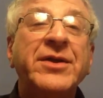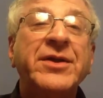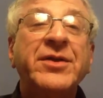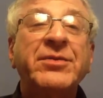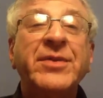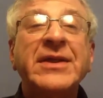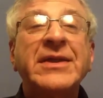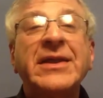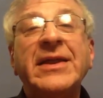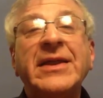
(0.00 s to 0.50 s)

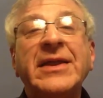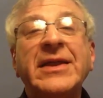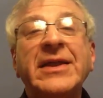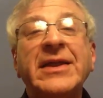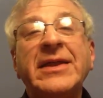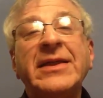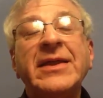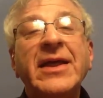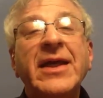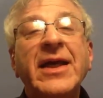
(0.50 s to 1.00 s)

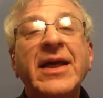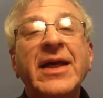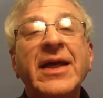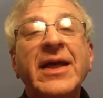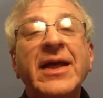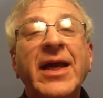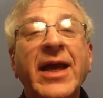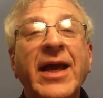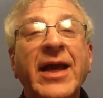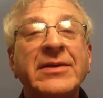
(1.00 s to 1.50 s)
humidity
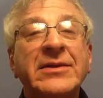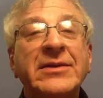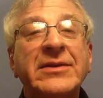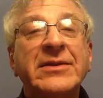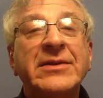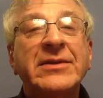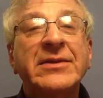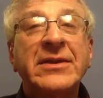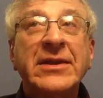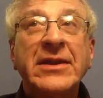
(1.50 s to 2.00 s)

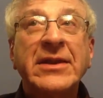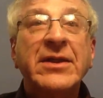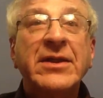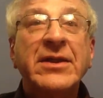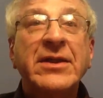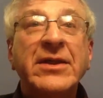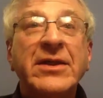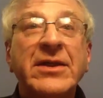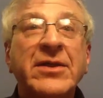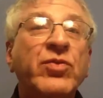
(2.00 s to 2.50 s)
and
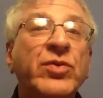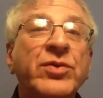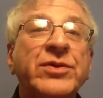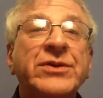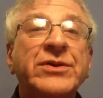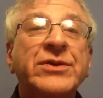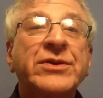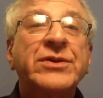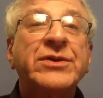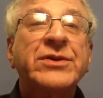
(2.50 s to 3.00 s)

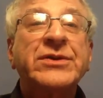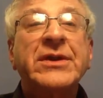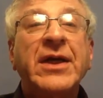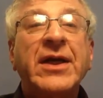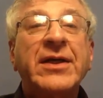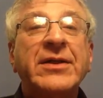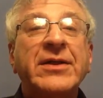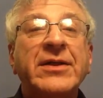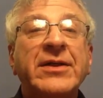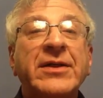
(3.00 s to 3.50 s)
rules
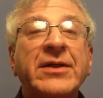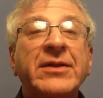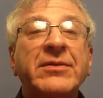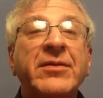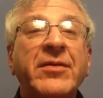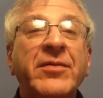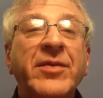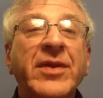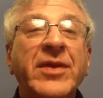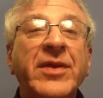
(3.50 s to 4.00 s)

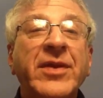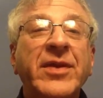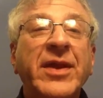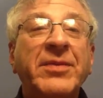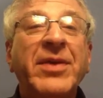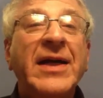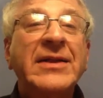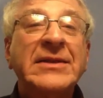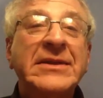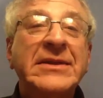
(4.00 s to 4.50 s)
that
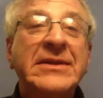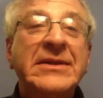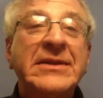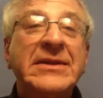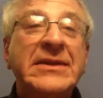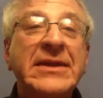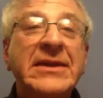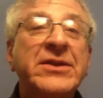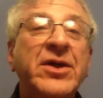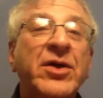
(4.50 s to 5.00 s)
pilots
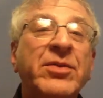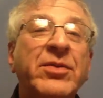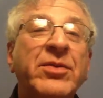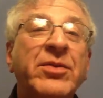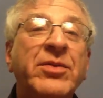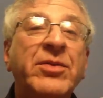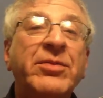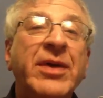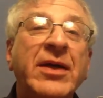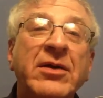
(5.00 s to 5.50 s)
need to know
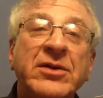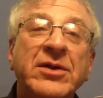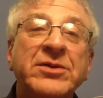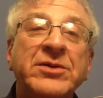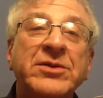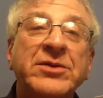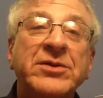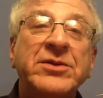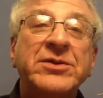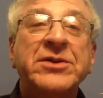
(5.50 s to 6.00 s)
about how
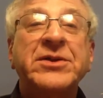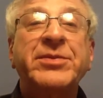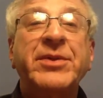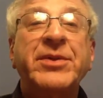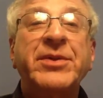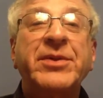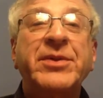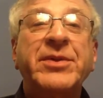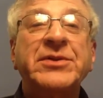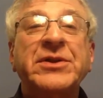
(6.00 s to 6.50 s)
close you're
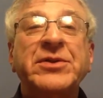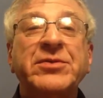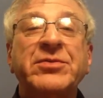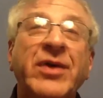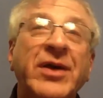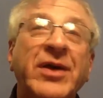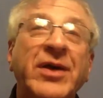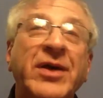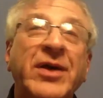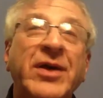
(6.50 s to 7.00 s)
supposed to,
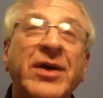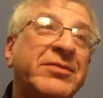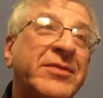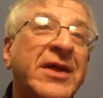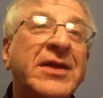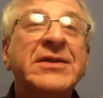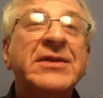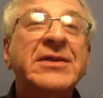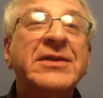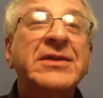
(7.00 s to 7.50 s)
well,
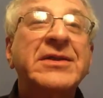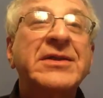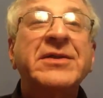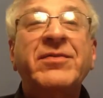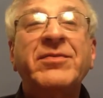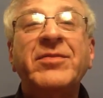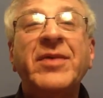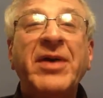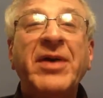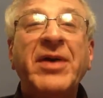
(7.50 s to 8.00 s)

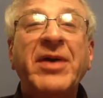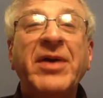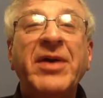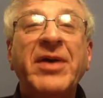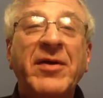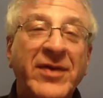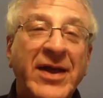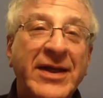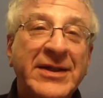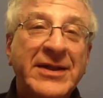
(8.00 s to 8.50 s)

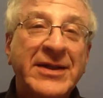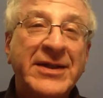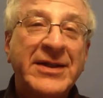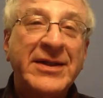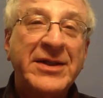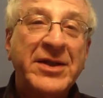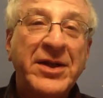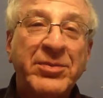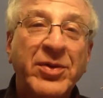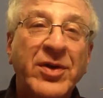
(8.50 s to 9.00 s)
about flying
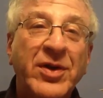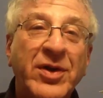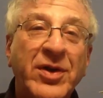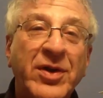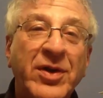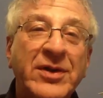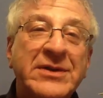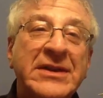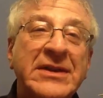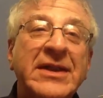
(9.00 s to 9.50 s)
near
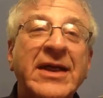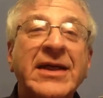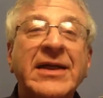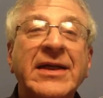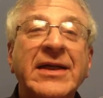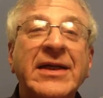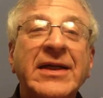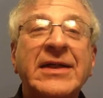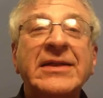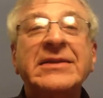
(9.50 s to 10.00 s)
airports and
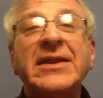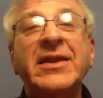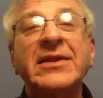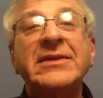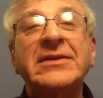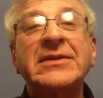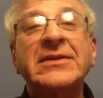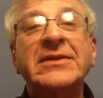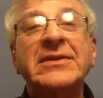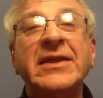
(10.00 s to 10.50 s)
heights and
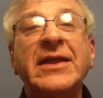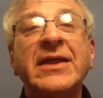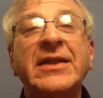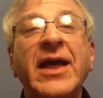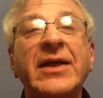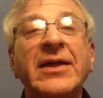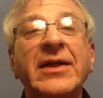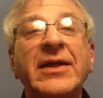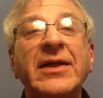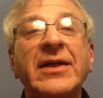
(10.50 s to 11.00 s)
things like
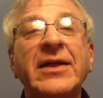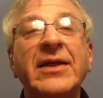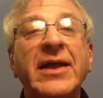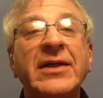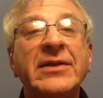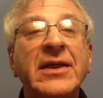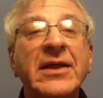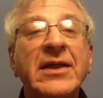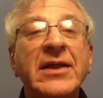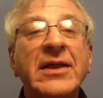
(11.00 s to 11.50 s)
that.
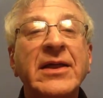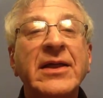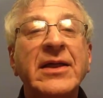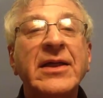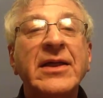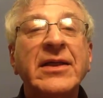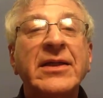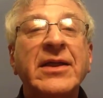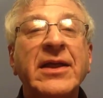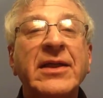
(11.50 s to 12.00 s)
And
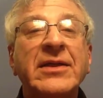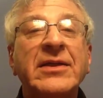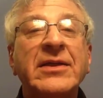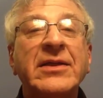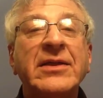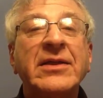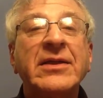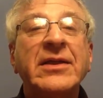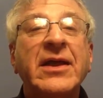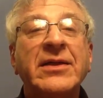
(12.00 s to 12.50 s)

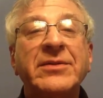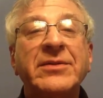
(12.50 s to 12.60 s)
the